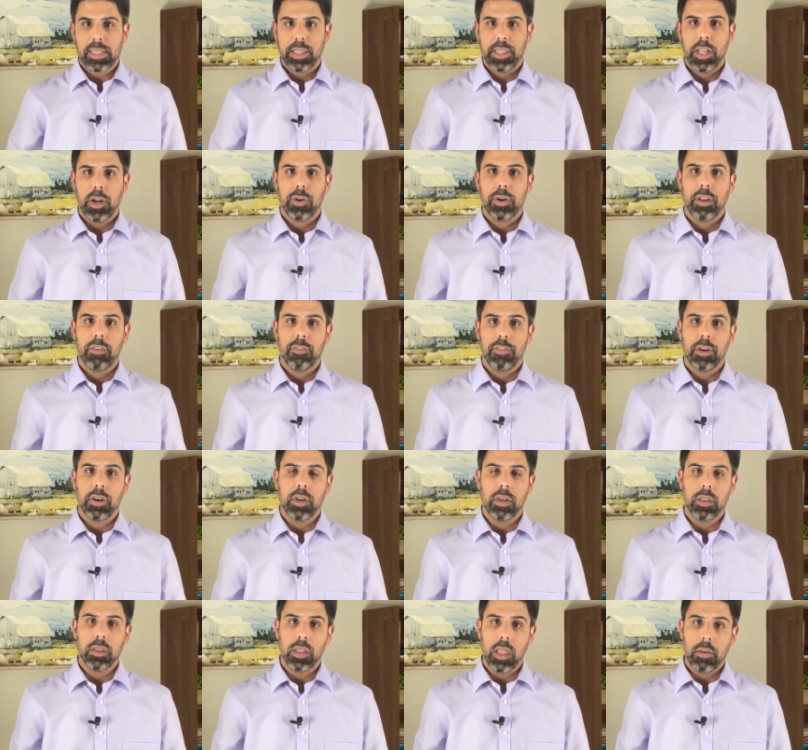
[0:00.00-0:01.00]
there are different
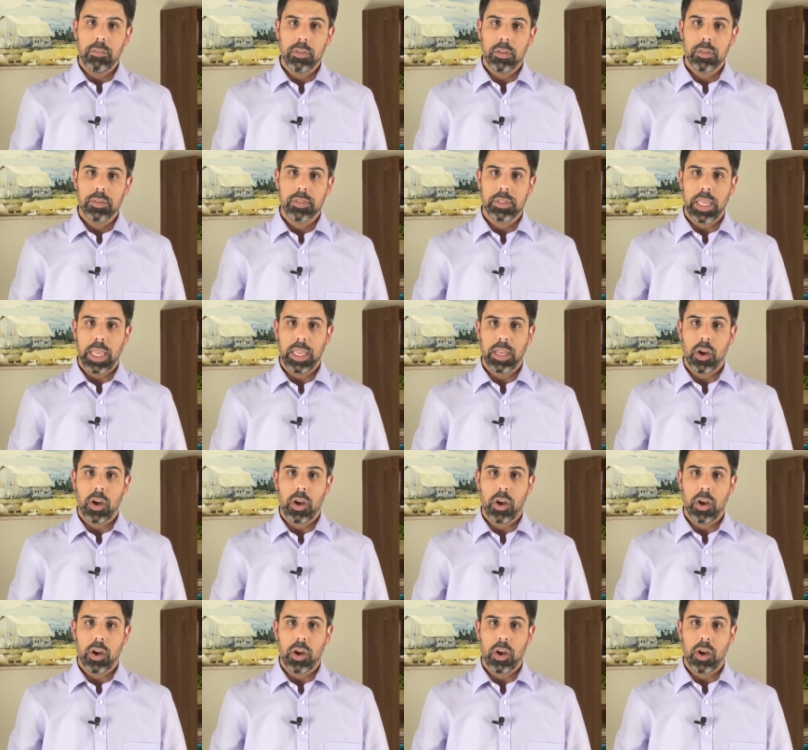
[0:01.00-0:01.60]
levels and